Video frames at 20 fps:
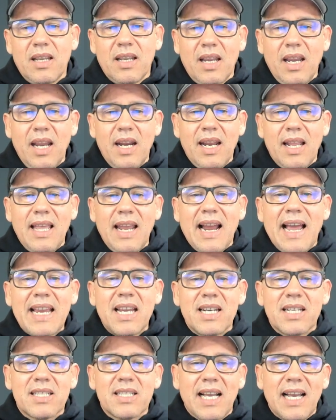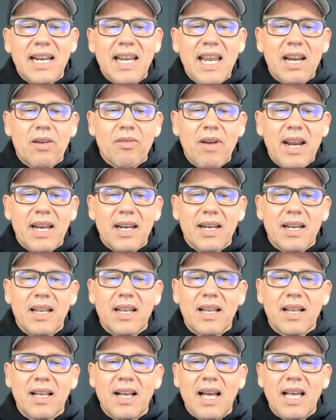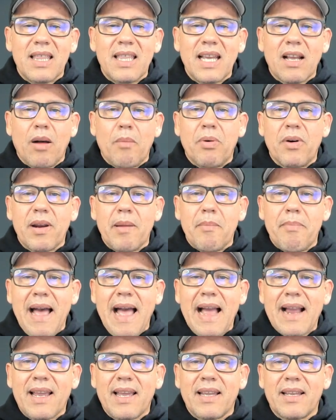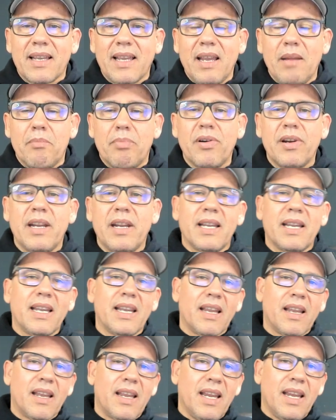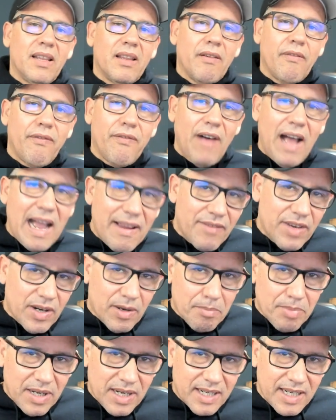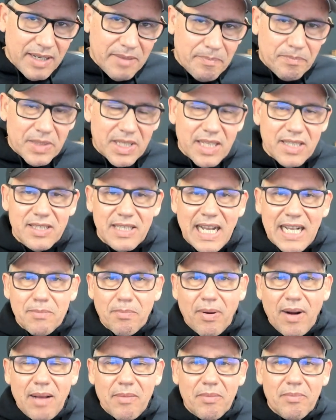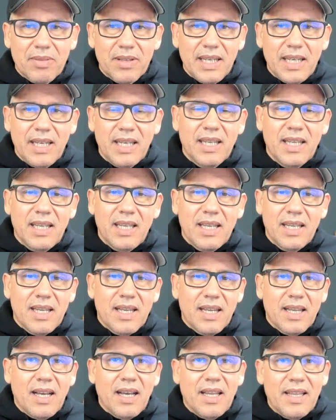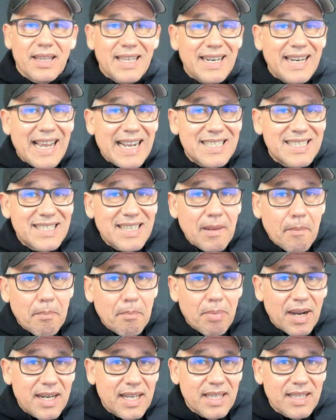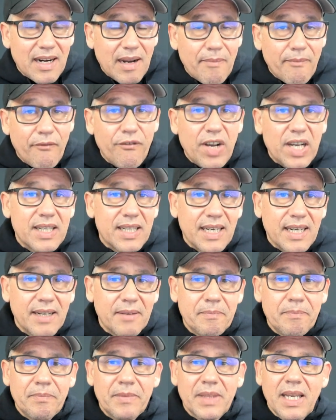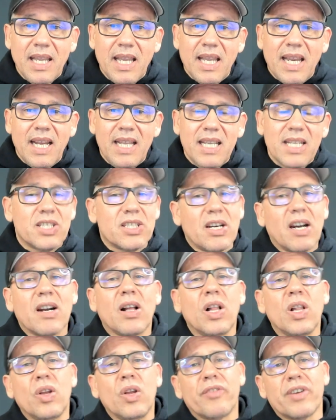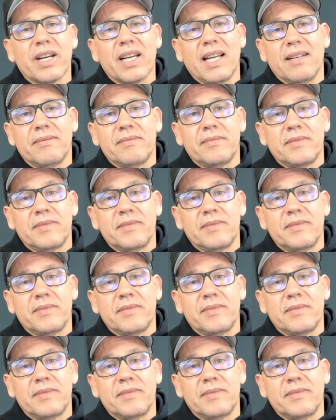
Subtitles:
And then I could decide, hey, great, I think I'll put it back and put it in the 5-year bucket, because that's probably the next bucket that I'm funding, and then start all over again.